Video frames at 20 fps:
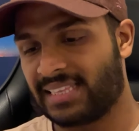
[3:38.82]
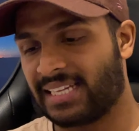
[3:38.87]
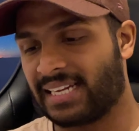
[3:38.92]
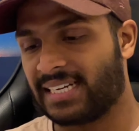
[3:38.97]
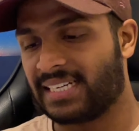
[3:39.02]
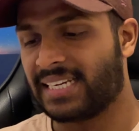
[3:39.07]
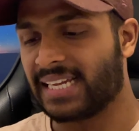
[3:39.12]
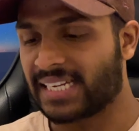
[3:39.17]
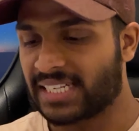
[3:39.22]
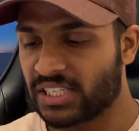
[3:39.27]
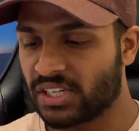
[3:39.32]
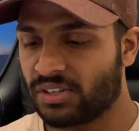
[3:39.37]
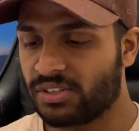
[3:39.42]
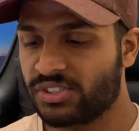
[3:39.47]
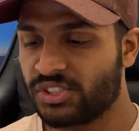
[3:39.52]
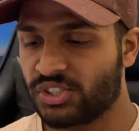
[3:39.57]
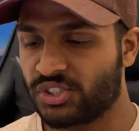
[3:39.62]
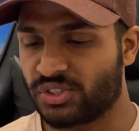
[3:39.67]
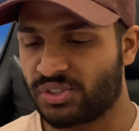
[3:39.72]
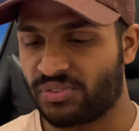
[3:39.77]
that
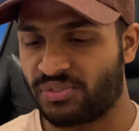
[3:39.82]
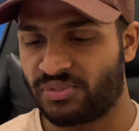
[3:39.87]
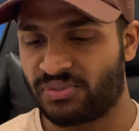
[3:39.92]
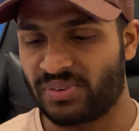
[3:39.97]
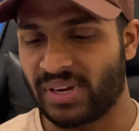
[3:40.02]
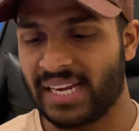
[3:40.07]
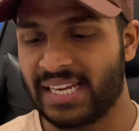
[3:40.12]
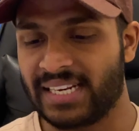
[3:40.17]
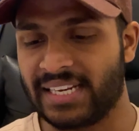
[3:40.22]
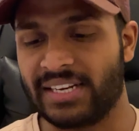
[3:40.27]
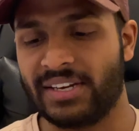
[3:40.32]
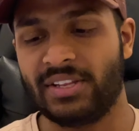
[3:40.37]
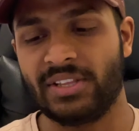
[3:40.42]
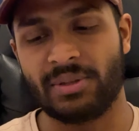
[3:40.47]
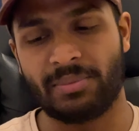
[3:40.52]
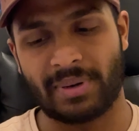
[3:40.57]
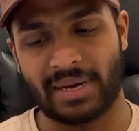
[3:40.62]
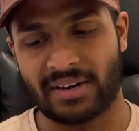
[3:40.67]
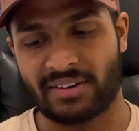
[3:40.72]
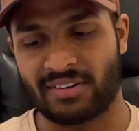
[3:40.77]
technology should fade into the
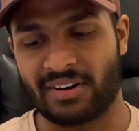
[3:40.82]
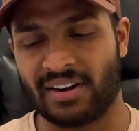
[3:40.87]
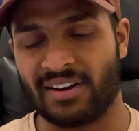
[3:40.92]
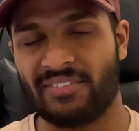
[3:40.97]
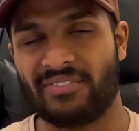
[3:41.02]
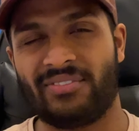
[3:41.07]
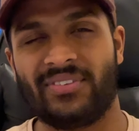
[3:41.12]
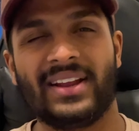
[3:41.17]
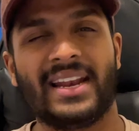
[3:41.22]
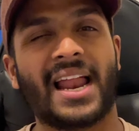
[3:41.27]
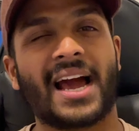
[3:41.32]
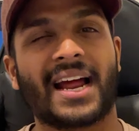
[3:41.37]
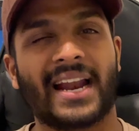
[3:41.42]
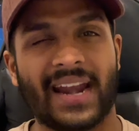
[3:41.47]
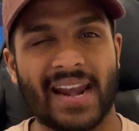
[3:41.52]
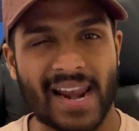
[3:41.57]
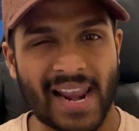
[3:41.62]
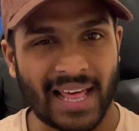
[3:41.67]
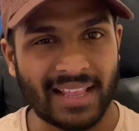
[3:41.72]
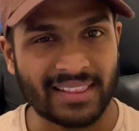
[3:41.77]
background and feel like
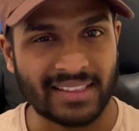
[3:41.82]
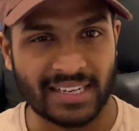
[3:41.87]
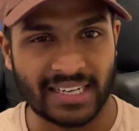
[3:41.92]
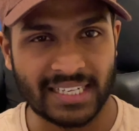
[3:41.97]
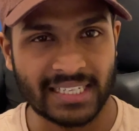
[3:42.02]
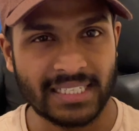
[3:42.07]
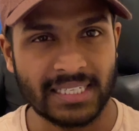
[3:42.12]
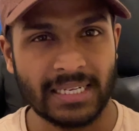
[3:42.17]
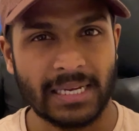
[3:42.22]
nothing.